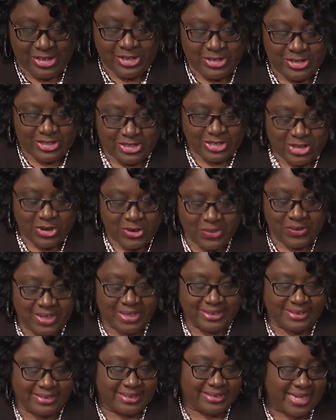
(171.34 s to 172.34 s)
So
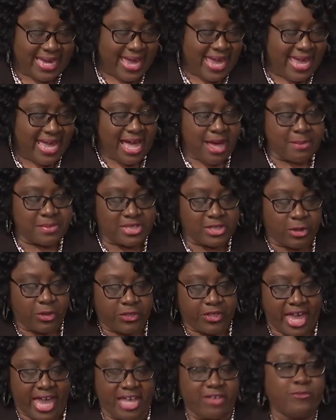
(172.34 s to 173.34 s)
today I'm so
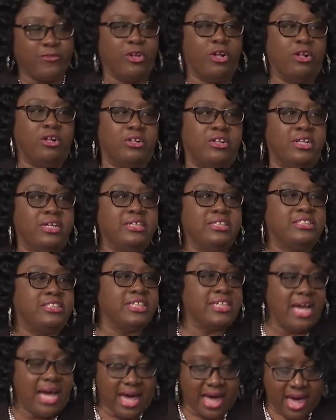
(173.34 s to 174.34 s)
thankful to
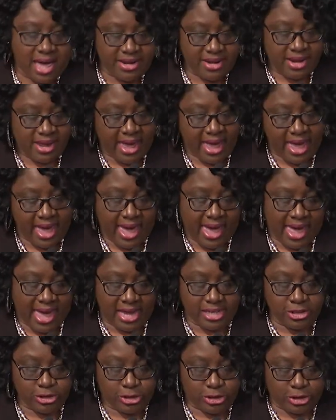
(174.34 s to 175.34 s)
God
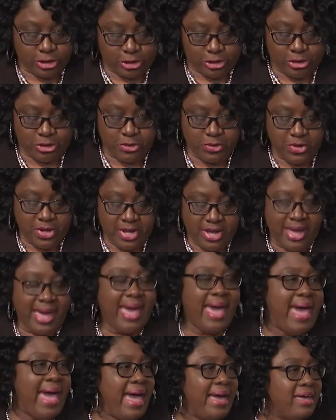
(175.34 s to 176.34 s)
and to
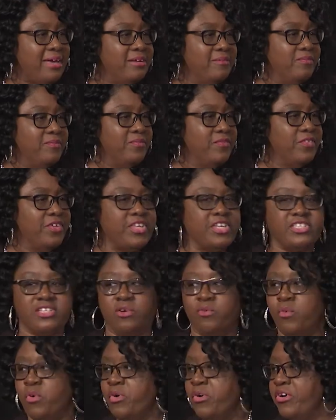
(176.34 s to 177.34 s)
HAC for this
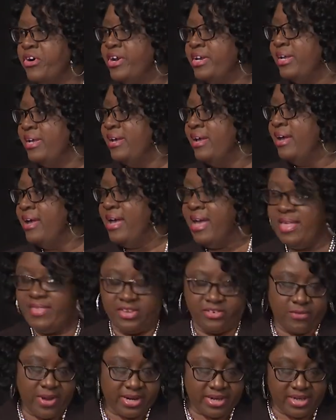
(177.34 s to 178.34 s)
award and
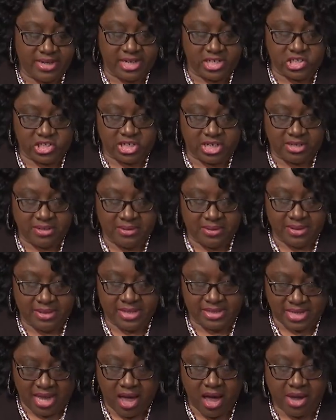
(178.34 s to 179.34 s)
this recognition,
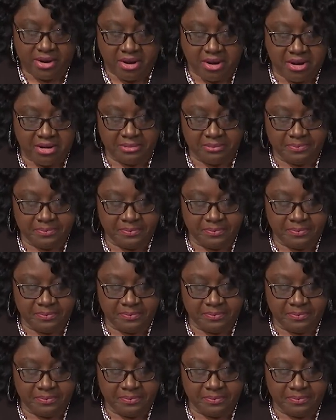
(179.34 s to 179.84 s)
this honor.